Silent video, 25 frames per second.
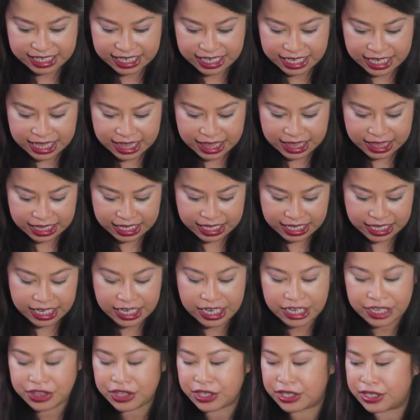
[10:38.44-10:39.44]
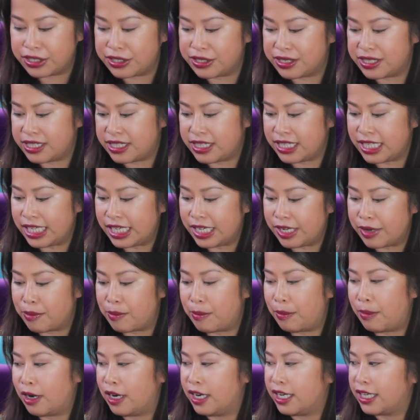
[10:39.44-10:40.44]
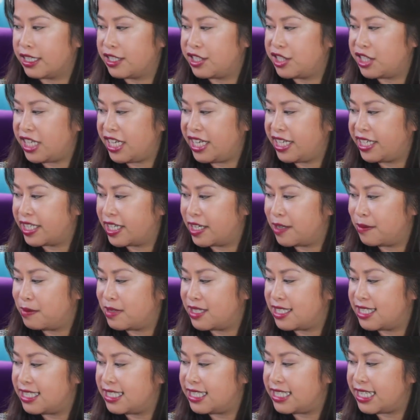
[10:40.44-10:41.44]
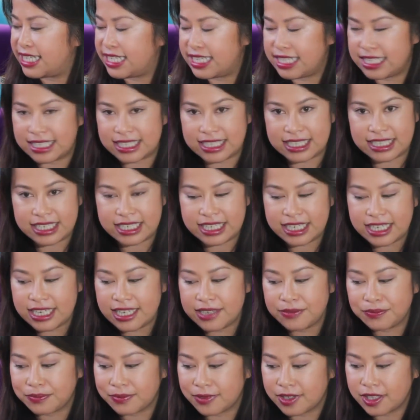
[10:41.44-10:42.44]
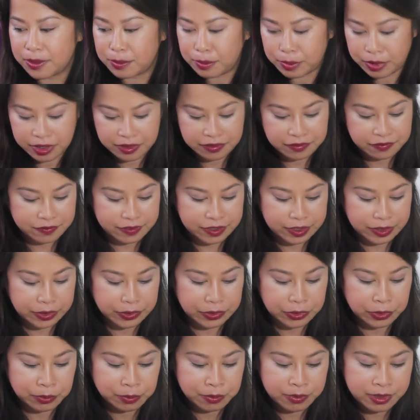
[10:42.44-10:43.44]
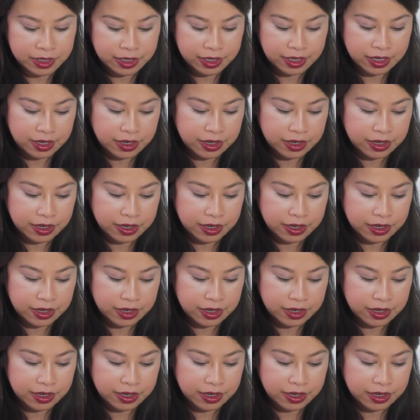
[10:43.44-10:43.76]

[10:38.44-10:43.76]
And then there's the Marc Jacobs Daisy perfume.